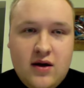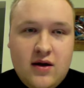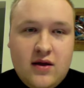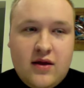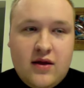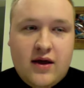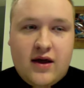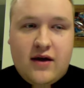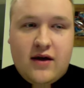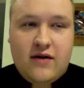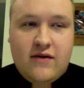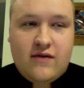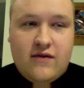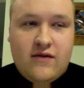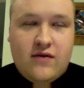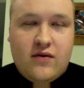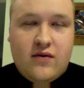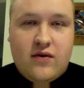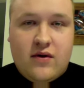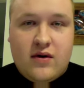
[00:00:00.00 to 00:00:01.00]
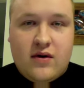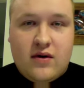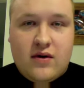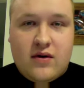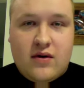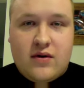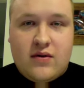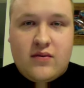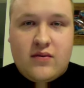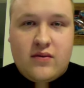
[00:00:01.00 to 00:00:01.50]
Thank you
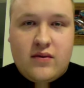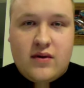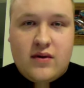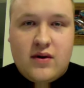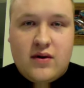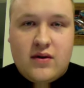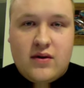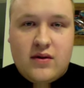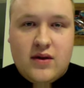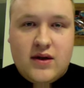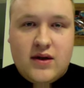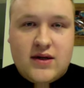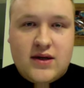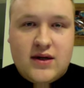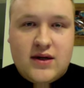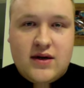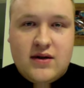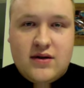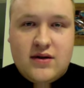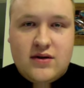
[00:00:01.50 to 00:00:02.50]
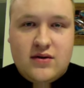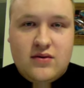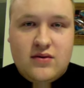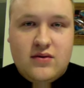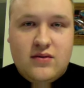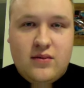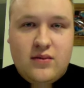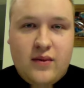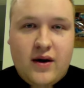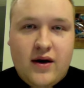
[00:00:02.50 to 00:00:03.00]
for listening to
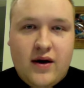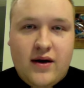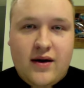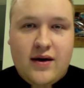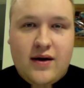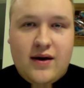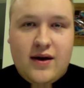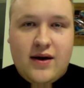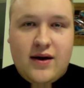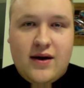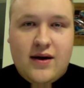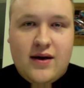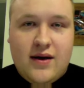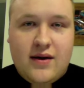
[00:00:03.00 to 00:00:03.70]
my